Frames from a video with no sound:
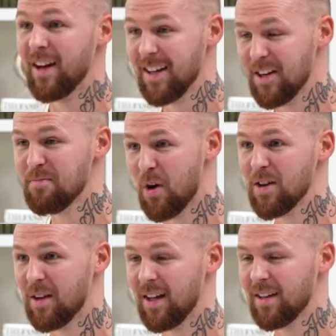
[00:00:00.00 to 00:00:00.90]
live
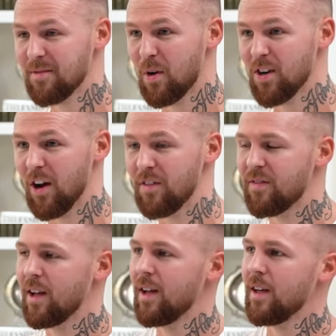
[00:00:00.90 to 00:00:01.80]
my
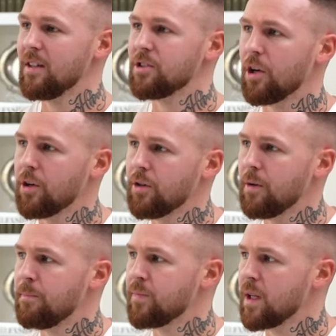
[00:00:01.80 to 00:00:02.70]
life. So
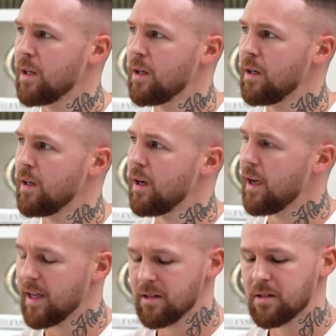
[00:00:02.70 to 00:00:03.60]

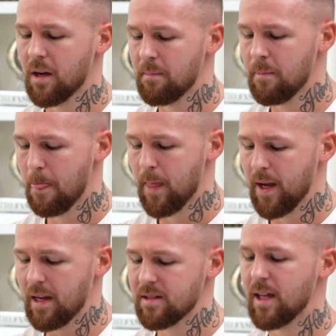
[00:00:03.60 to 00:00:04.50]
it's
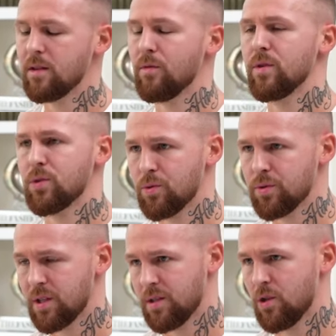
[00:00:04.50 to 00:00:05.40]
then the
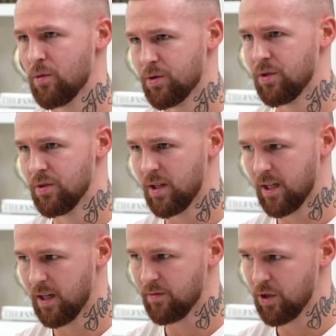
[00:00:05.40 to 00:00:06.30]
resources and the options that
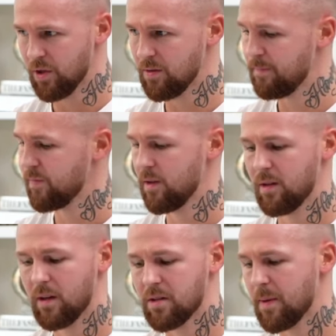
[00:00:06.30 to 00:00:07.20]
it gives you.
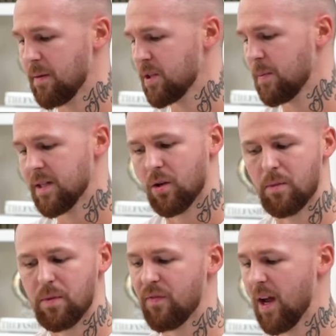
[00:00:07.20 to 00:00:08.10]
You know, to be able to spend
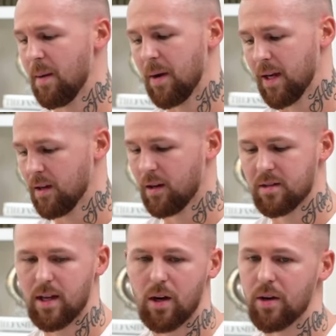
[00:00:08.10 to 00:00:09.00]
time with family. Like I
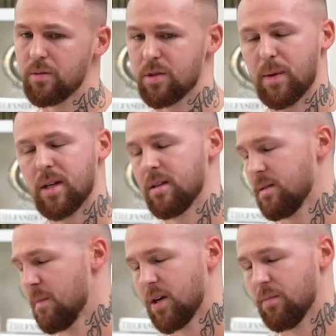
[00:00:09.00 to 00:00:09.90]
said, I don't
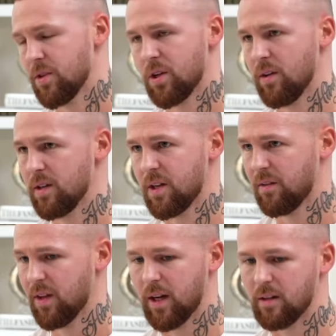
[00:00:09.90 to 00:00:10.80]
spend money on materialistic
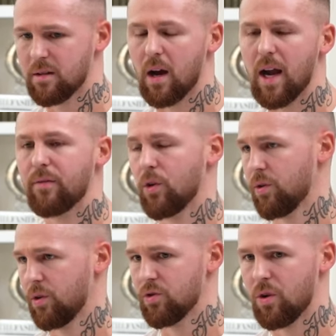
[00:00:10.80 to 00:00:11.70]
things. I have
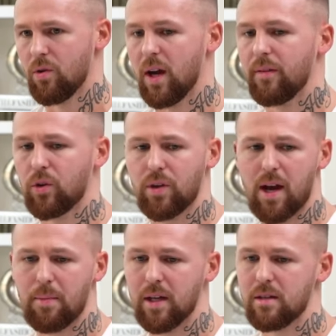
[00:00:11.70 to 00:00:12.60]
good control. I have good
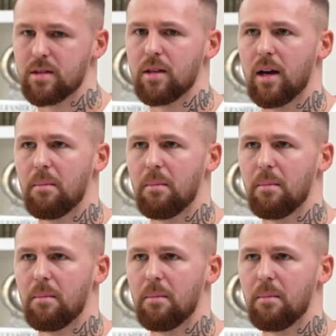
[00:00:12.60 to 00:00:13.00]
habits.